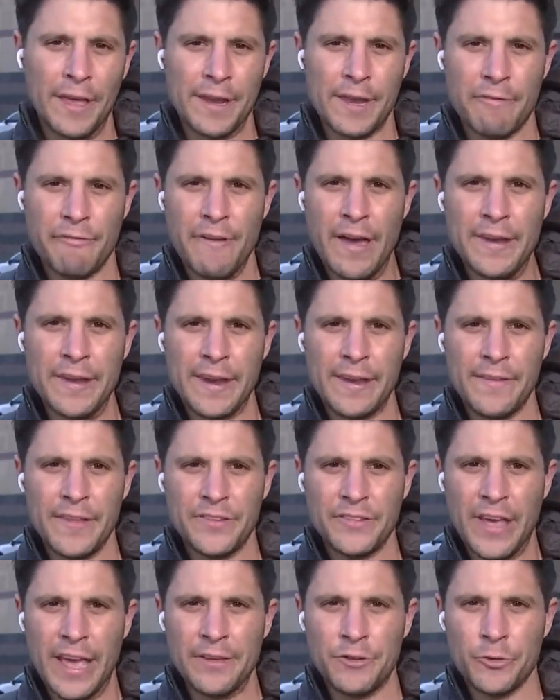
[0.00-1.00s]
a defendant in
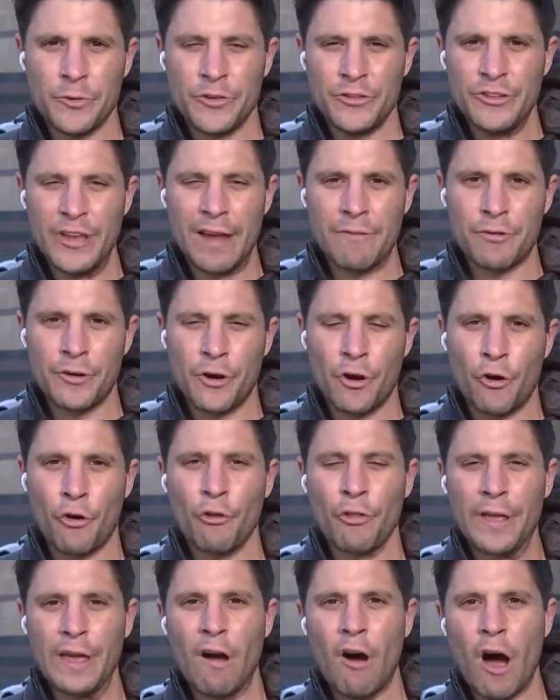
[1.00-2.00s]
this case, who was severed
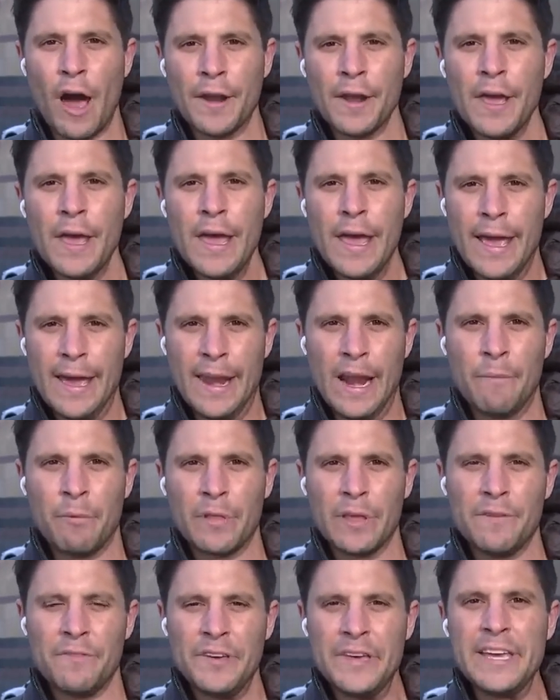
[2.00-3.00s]
early on, and I
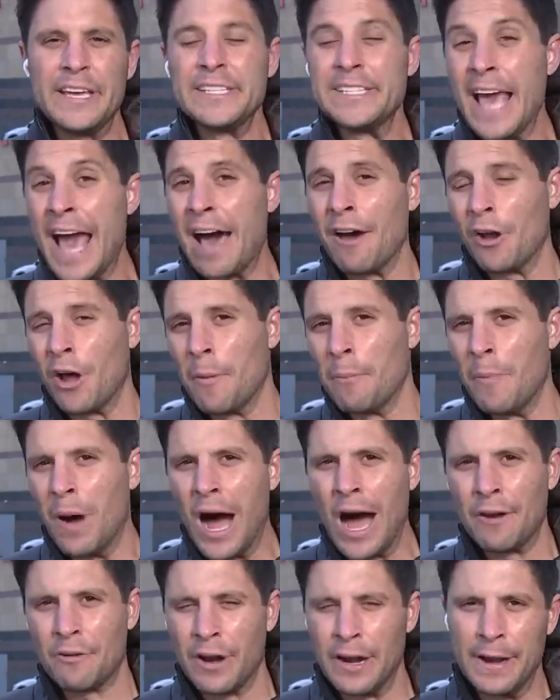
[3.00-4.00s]
believe he is out on
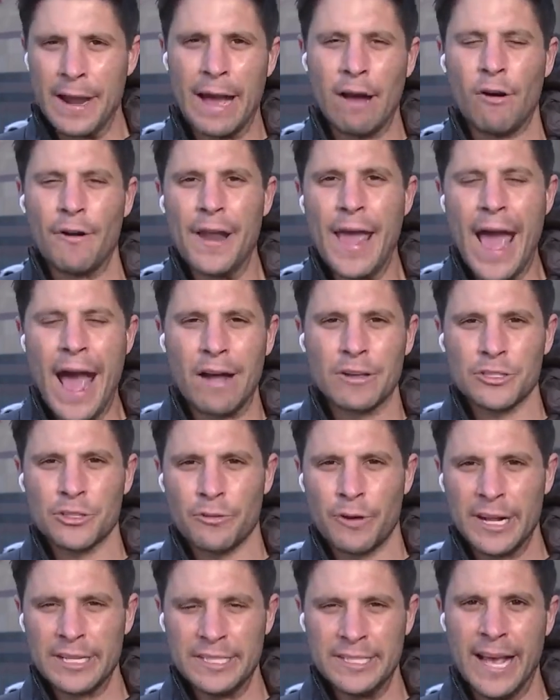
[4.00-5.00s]
bond right now on house
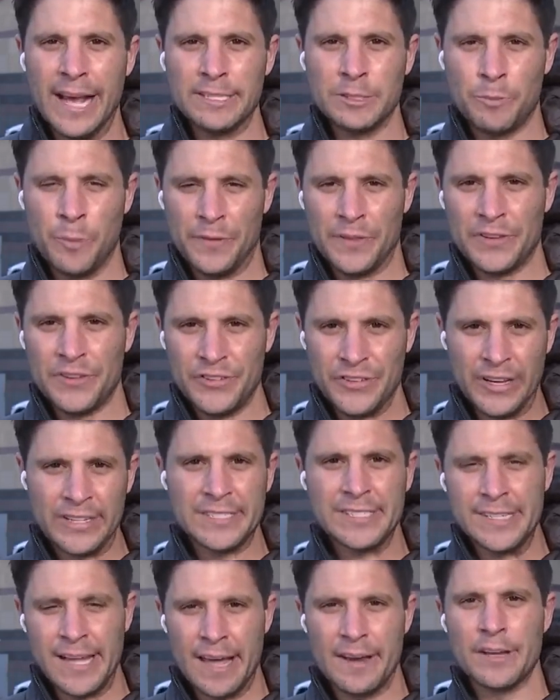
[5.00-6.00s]
arrest, yes, but the 6
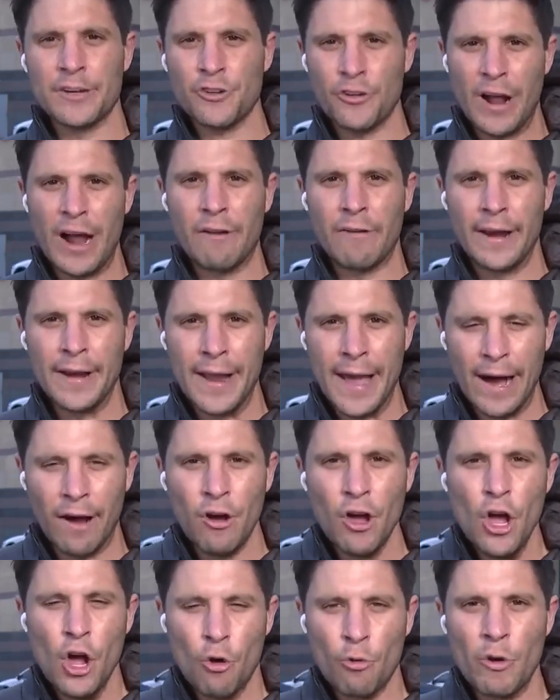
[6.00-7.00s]
standing trial right now
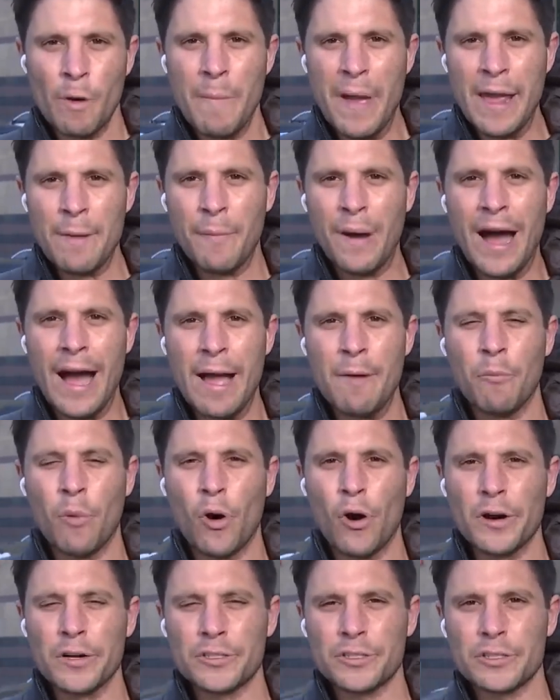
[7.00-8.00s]
remain behind
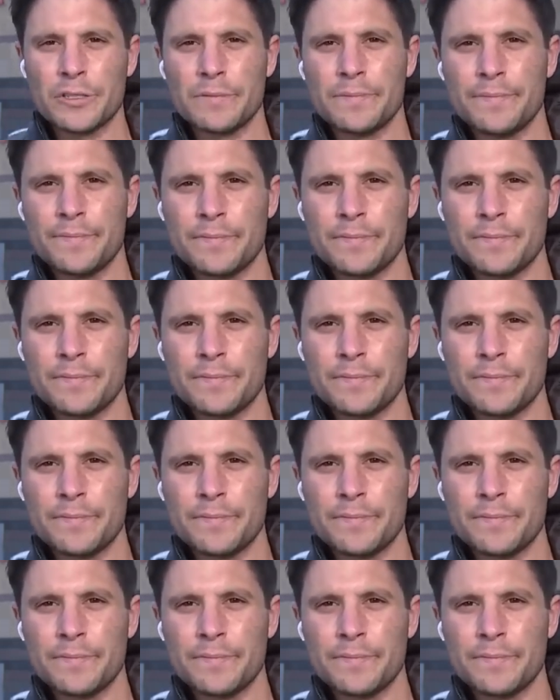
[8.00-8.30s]
bars.